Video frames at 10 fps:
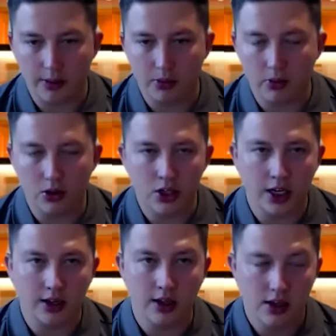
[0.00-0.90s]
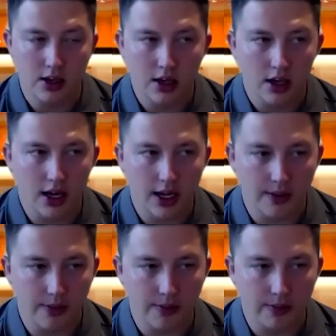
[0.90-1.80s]
people watching,
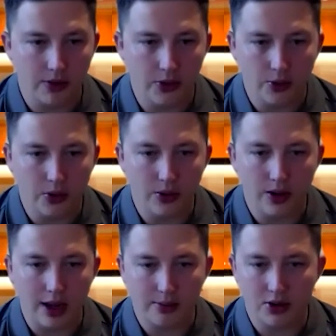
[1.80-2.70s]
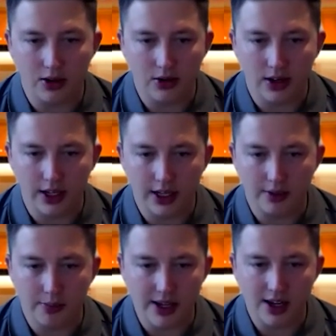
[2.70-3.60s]
you will
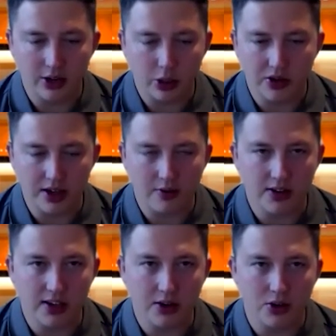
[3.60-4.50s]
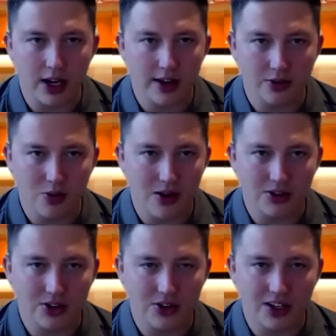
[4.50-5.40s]
absolutely be customers every single day as well.
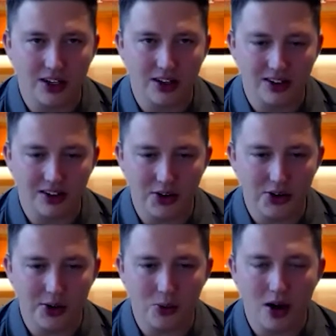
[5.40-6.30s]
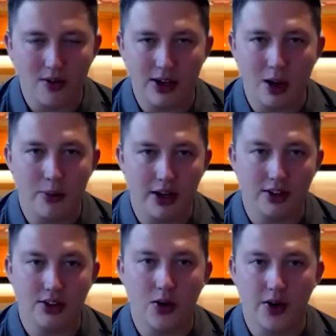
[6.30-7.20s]
So you can look at what other
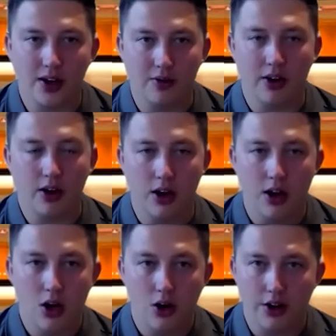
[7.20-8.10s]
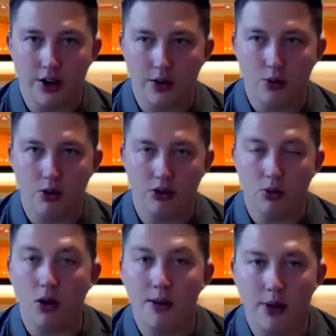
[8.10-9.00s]
companies are doing and think, what
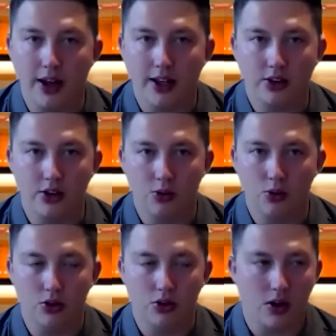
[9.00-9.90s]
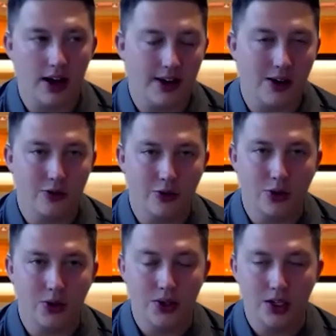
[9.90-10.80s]
do I buy into? What do I go
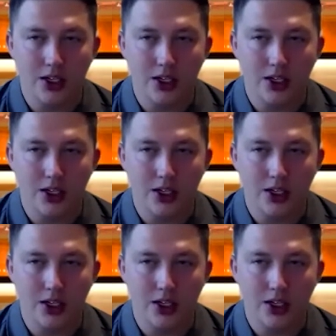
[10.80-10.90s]
for?